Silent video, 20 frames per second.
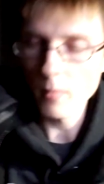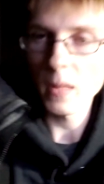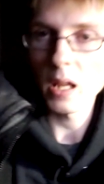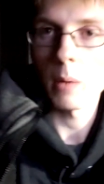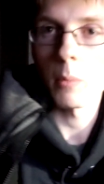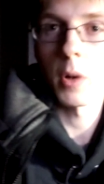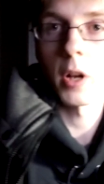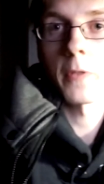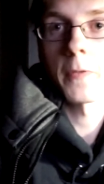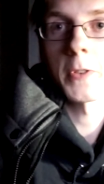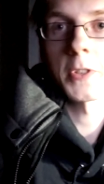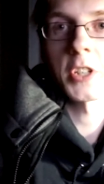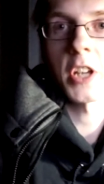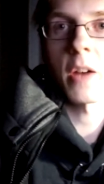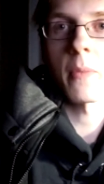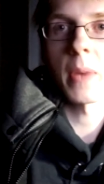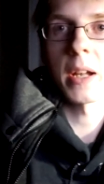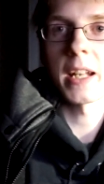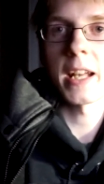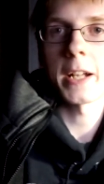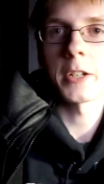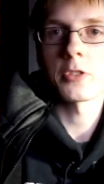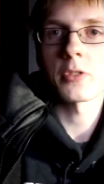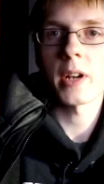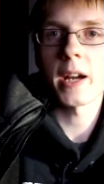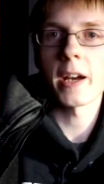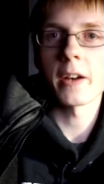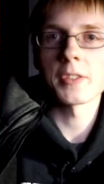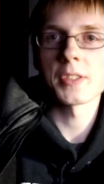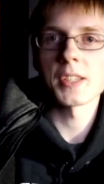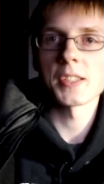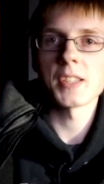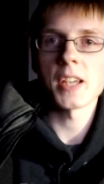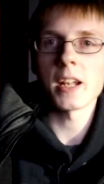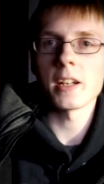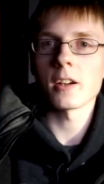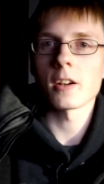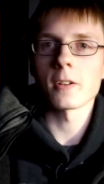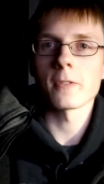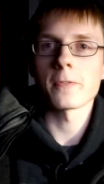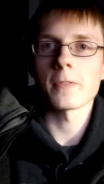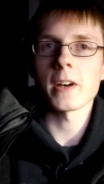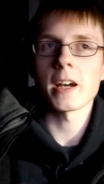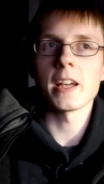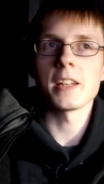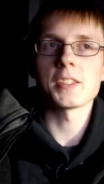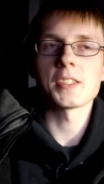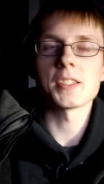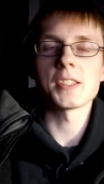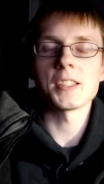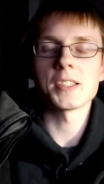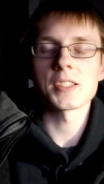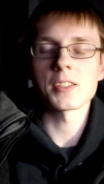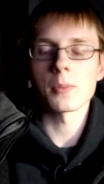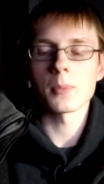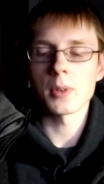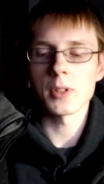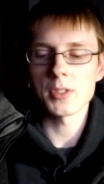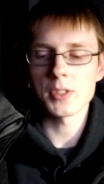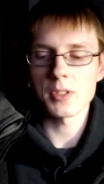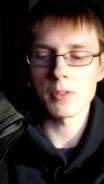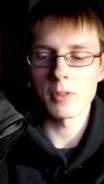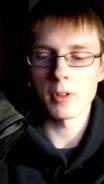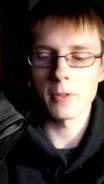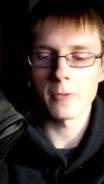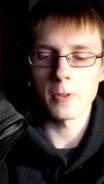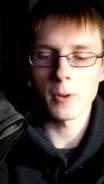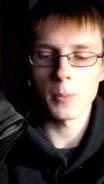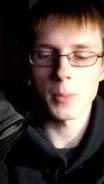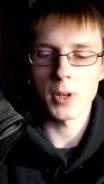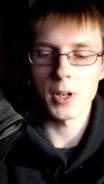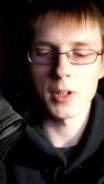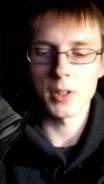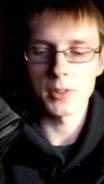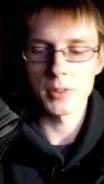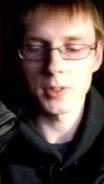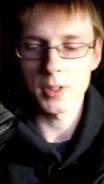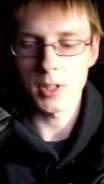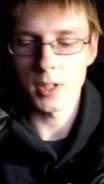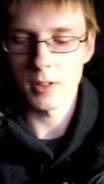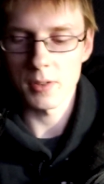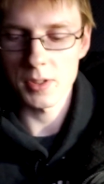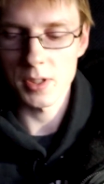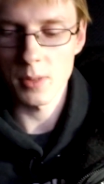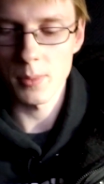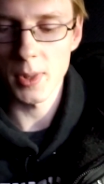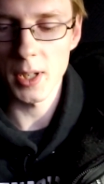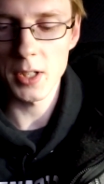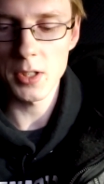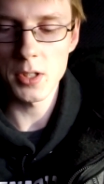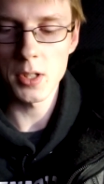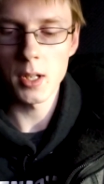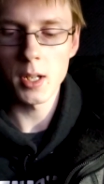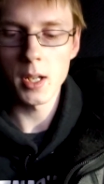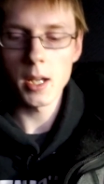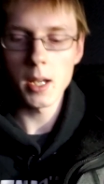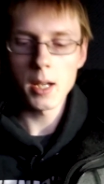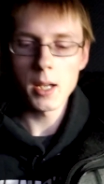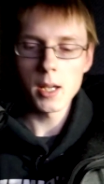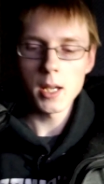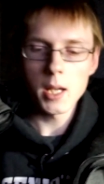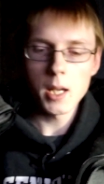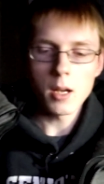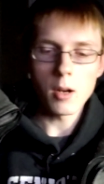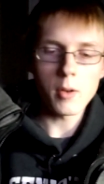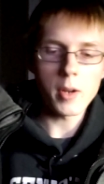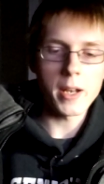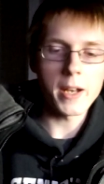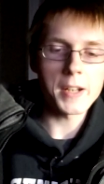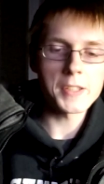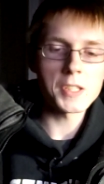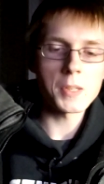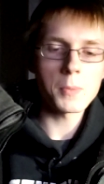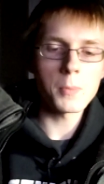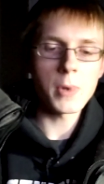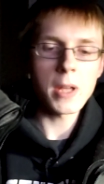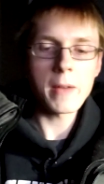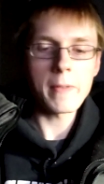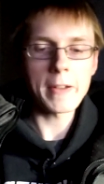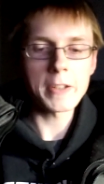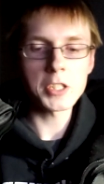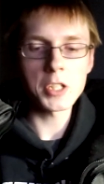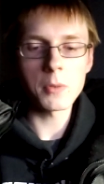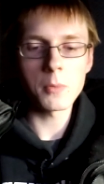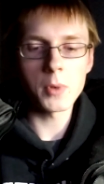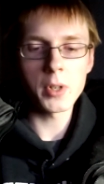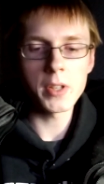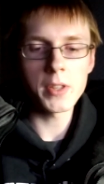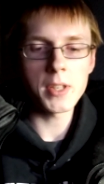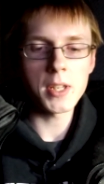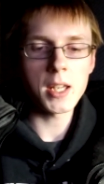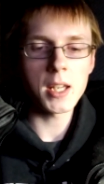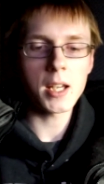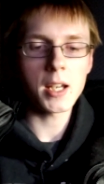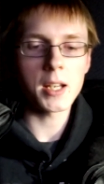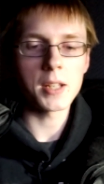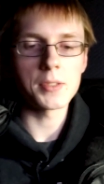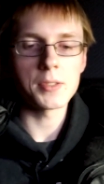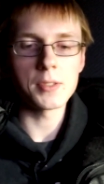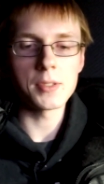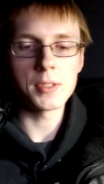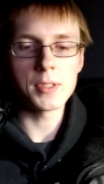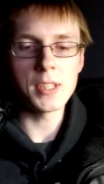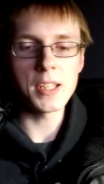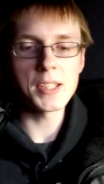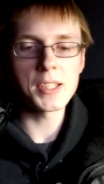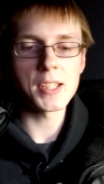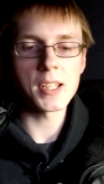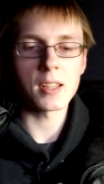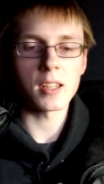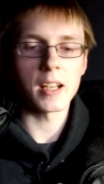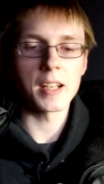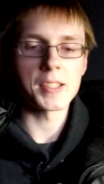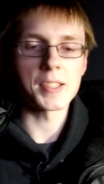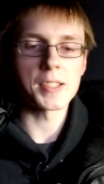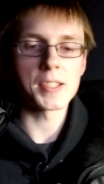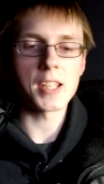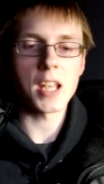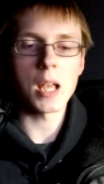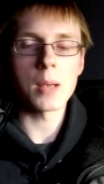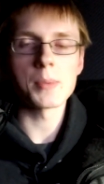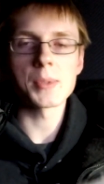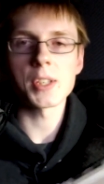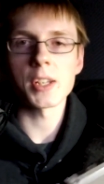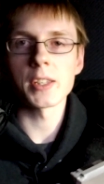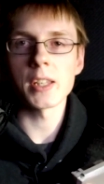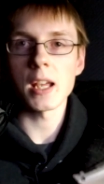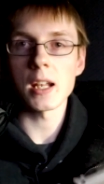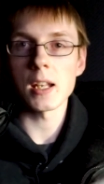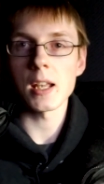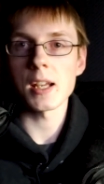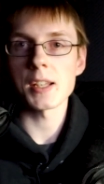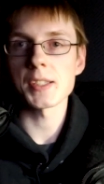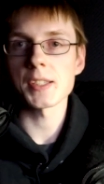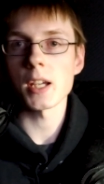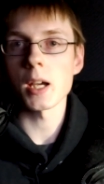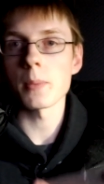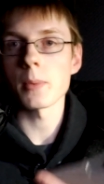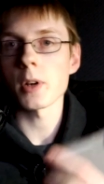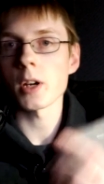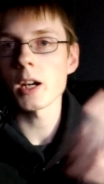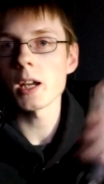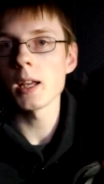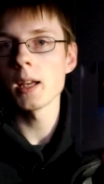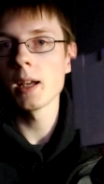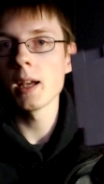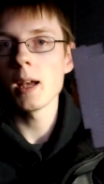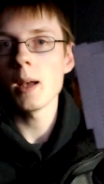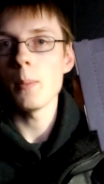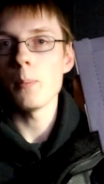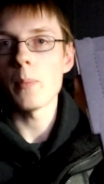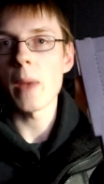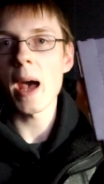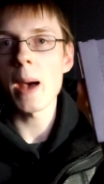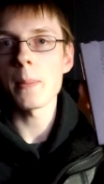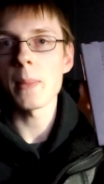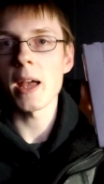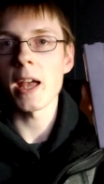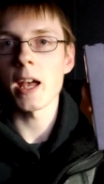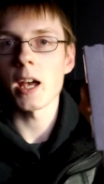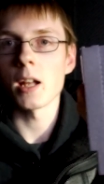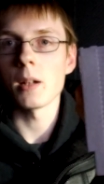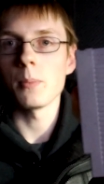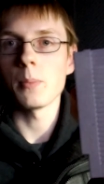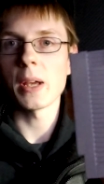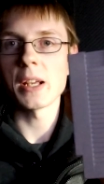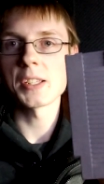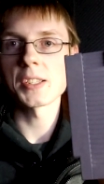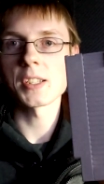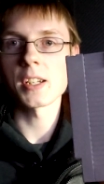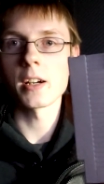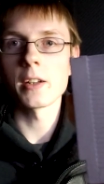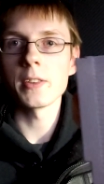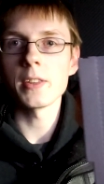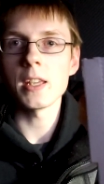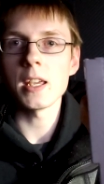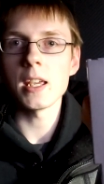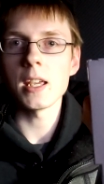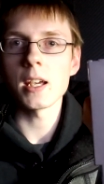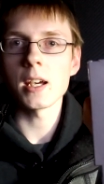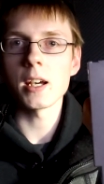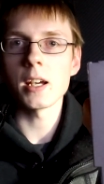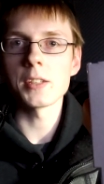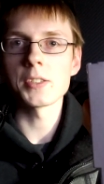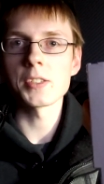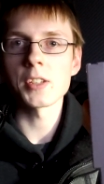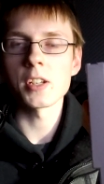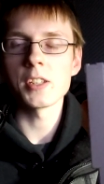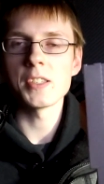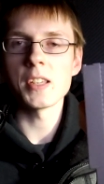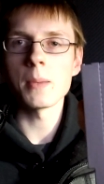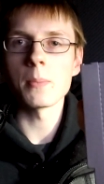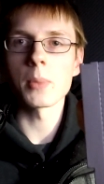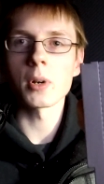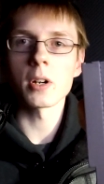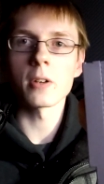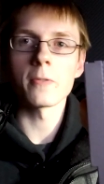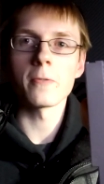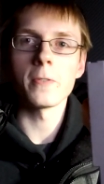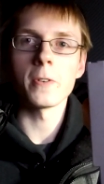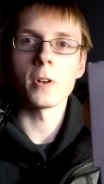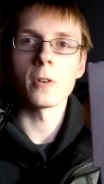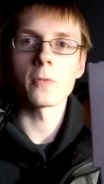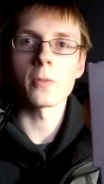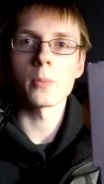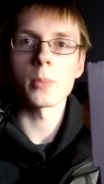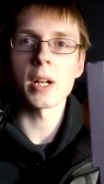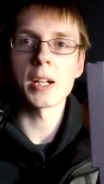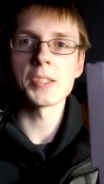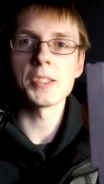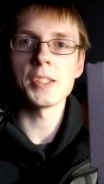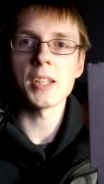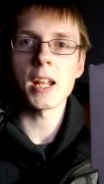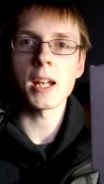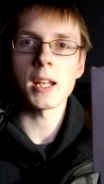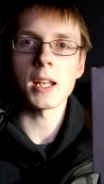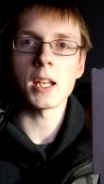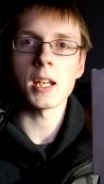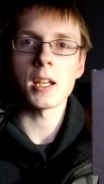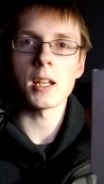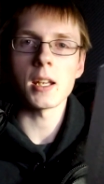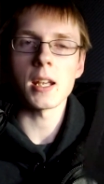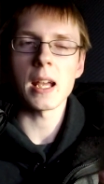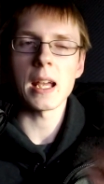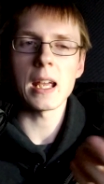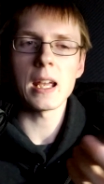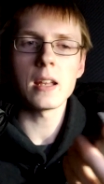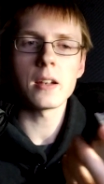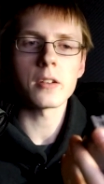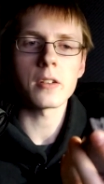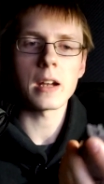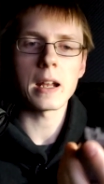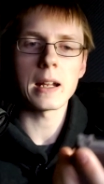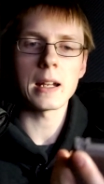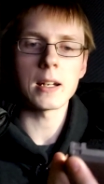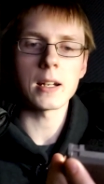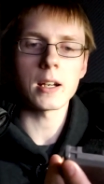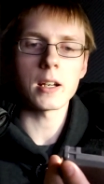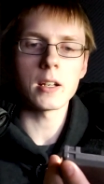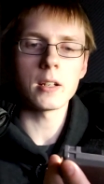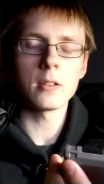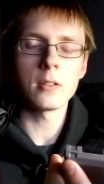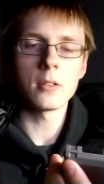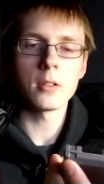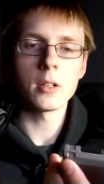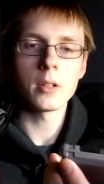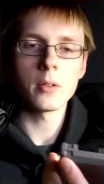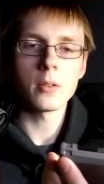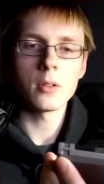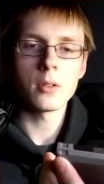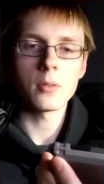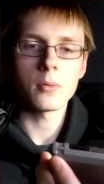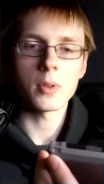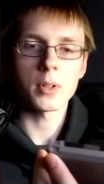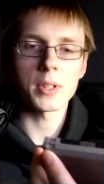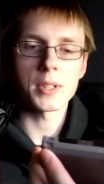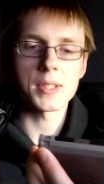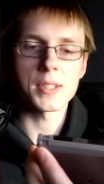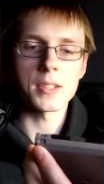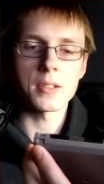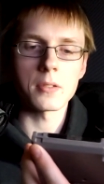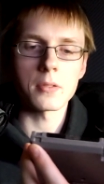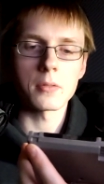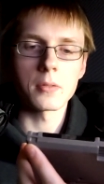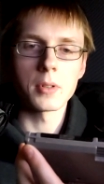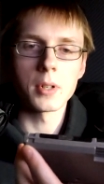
I wonder if I should have my dad try out a ten yard fight since he's so much so into football. You know, so much. Okay, next up we have actually one of the uh, decent licensed games on the NES library, Batman, based on the uh, Tim Burton film from 1988 or 89, one of the two.